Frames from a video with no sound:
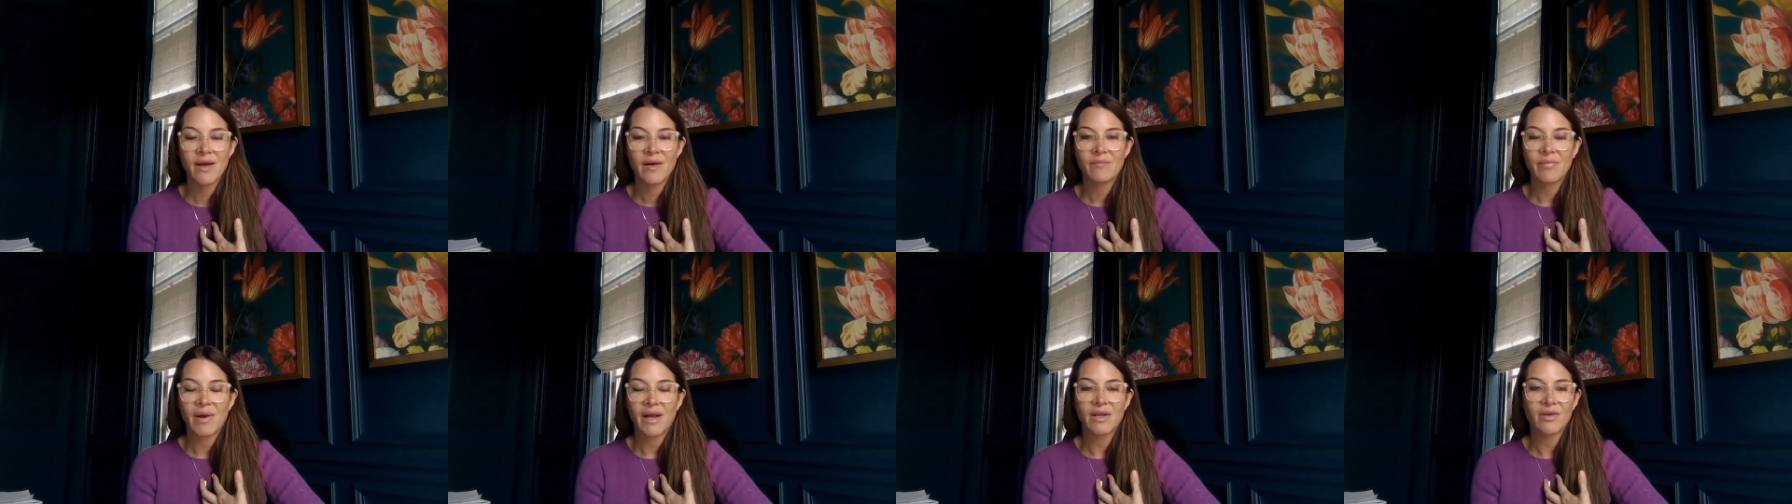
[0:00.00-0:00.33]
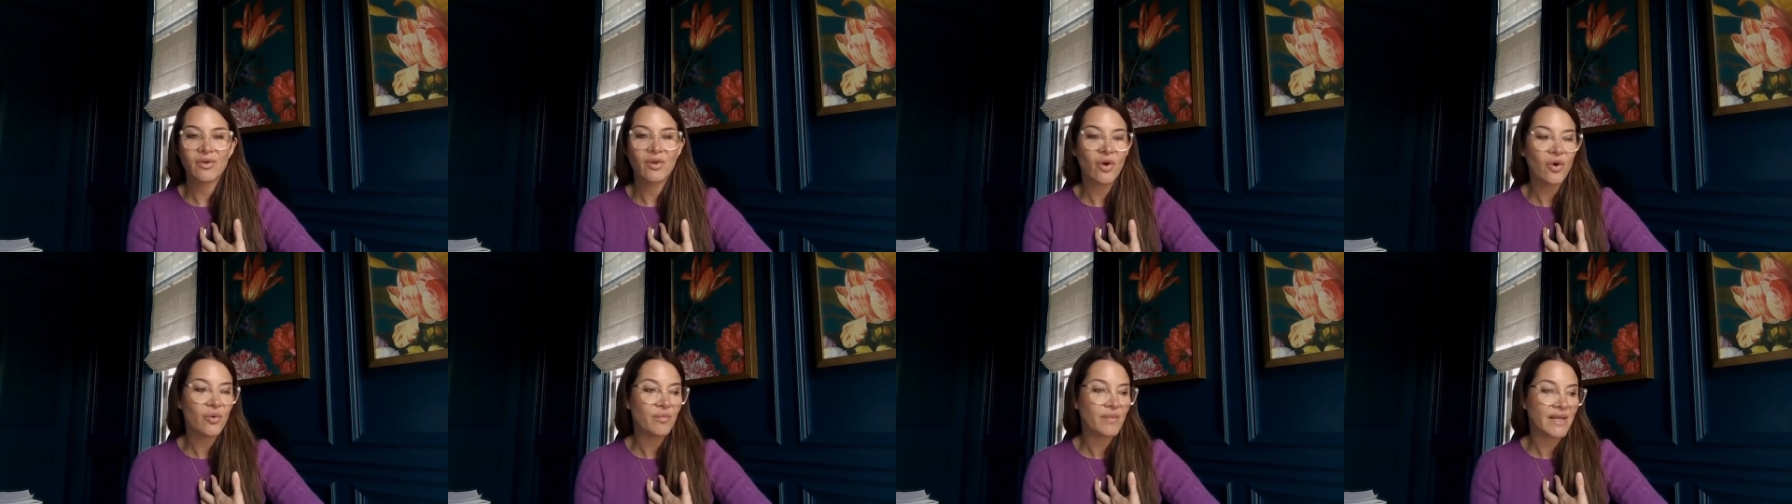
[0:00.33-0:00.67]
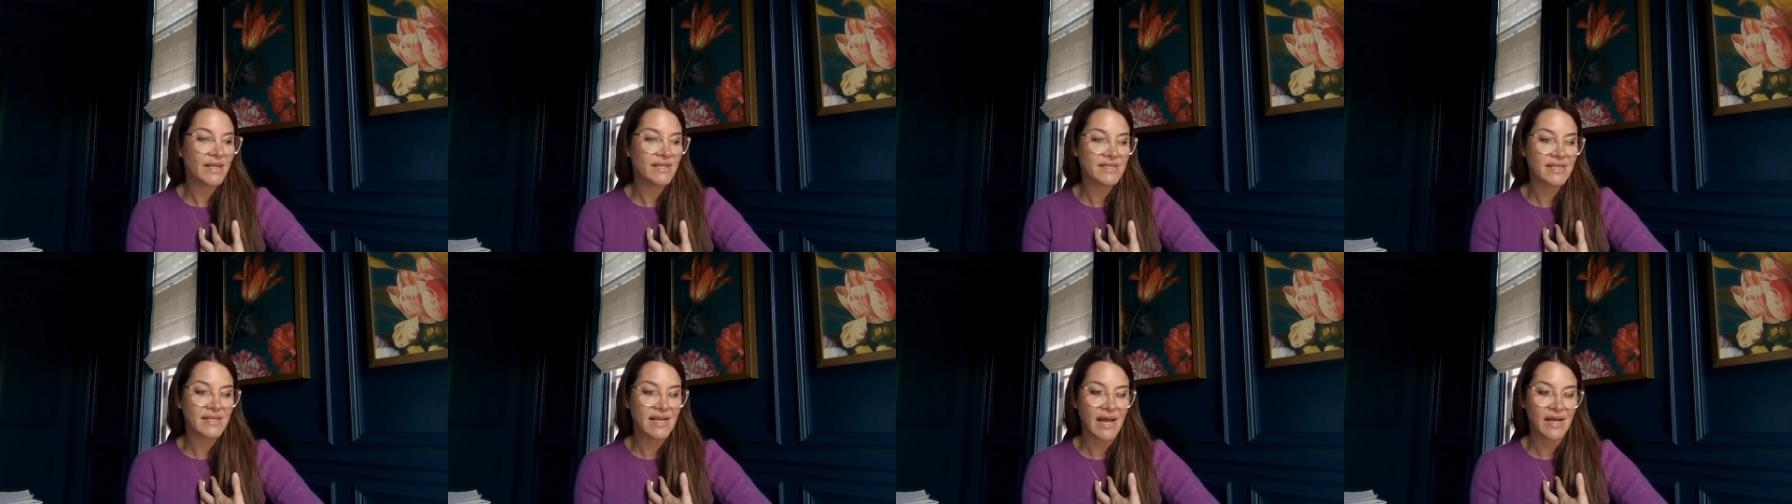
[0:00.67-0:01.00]
by no
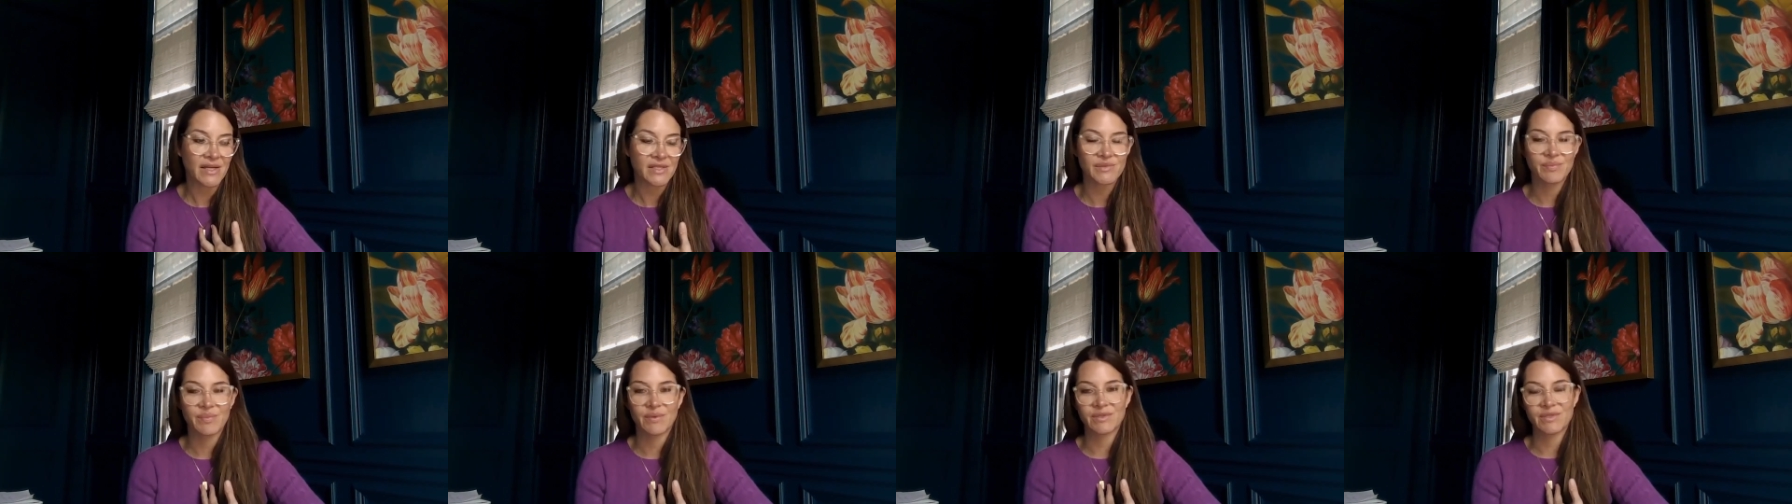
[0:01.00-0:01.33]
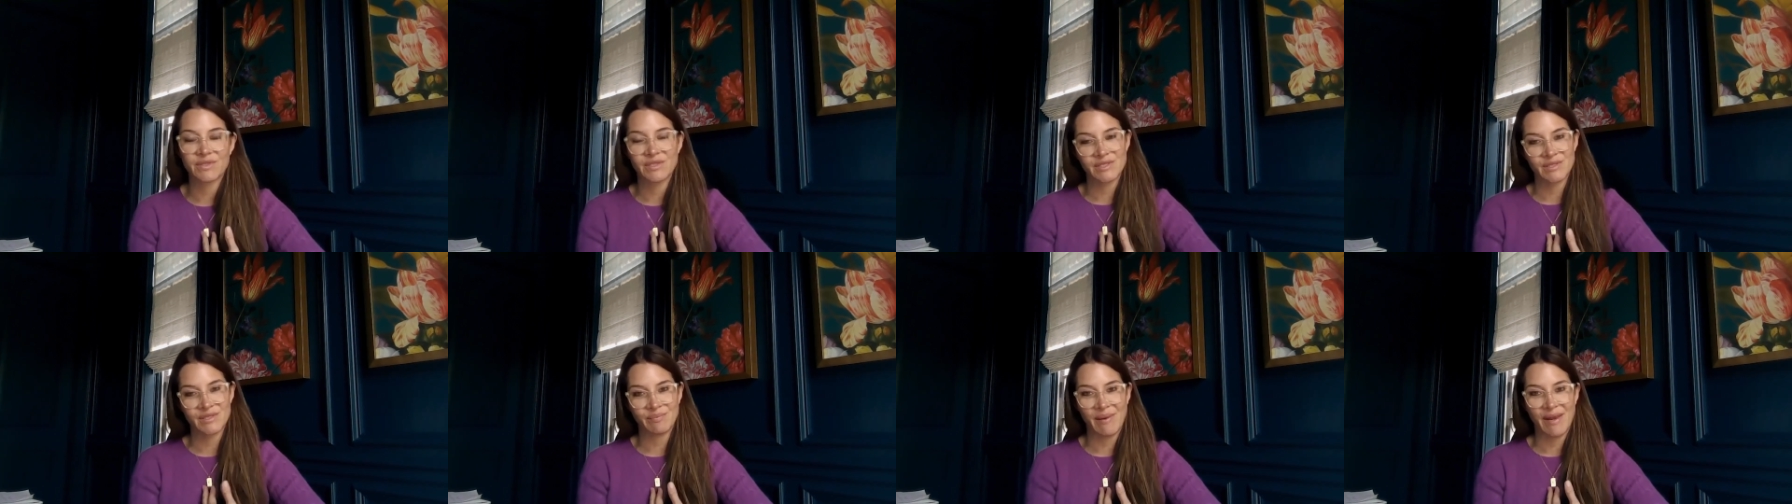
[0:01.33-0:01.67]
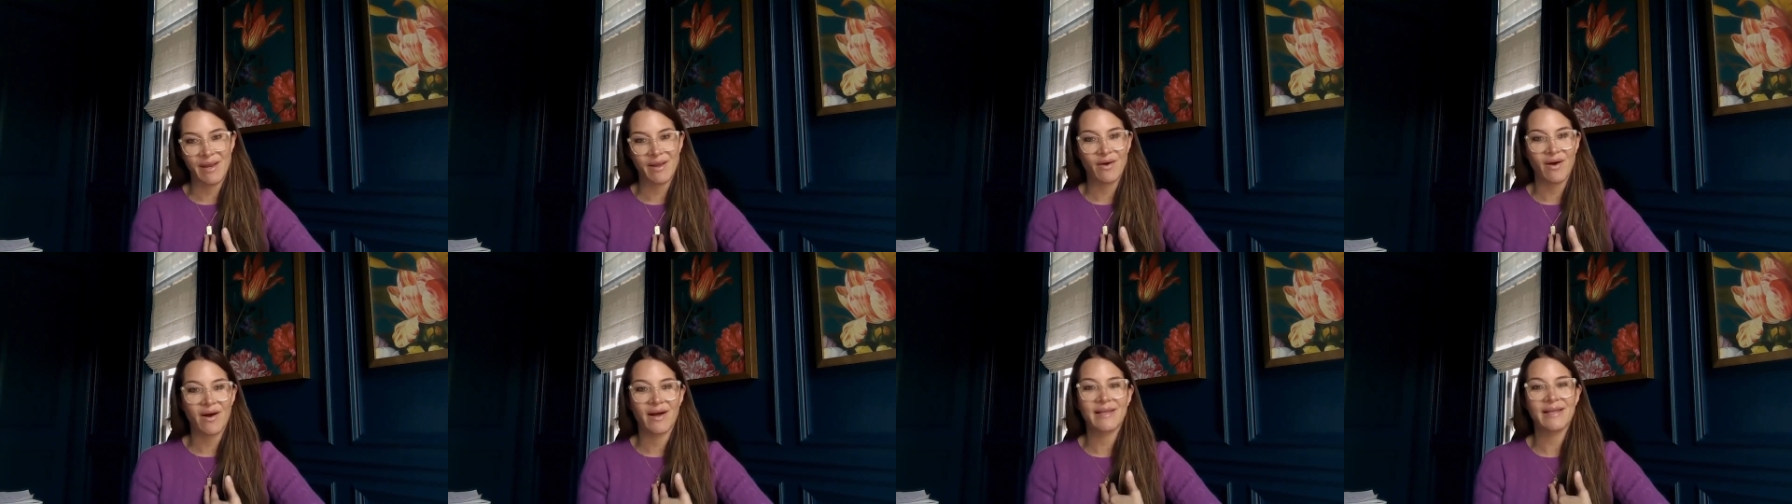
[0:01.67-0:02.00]
means an expert to
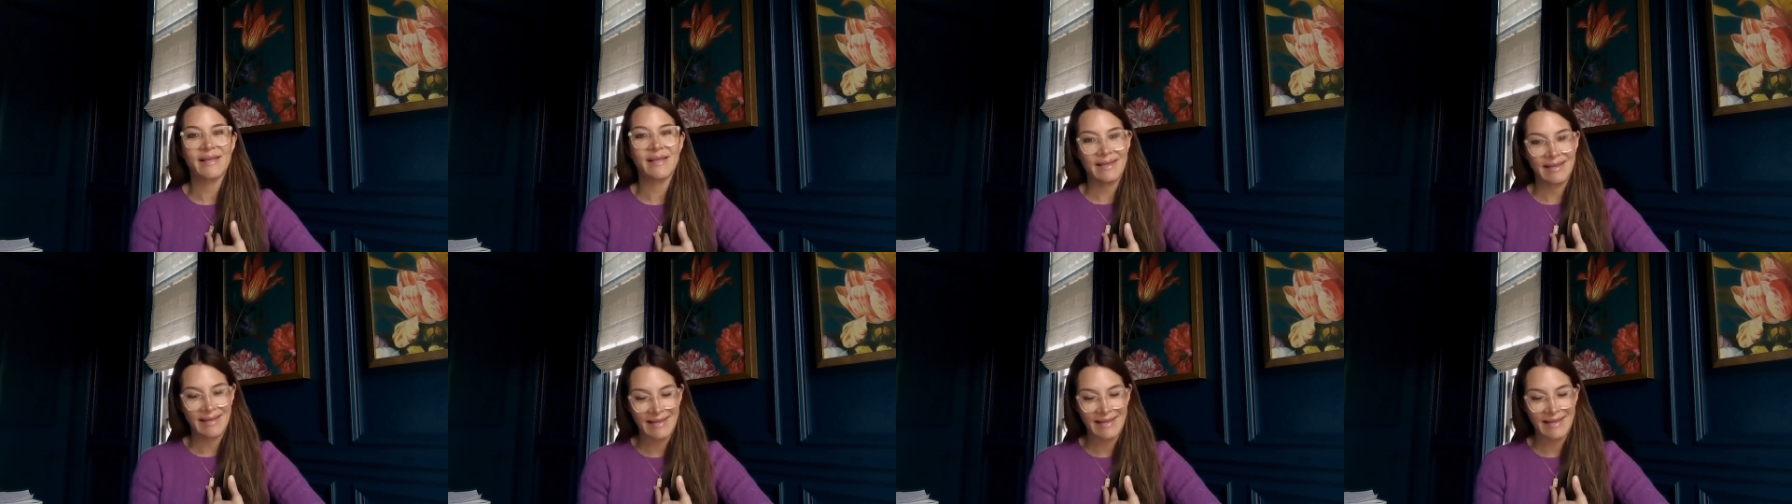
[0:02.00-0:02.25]
speak on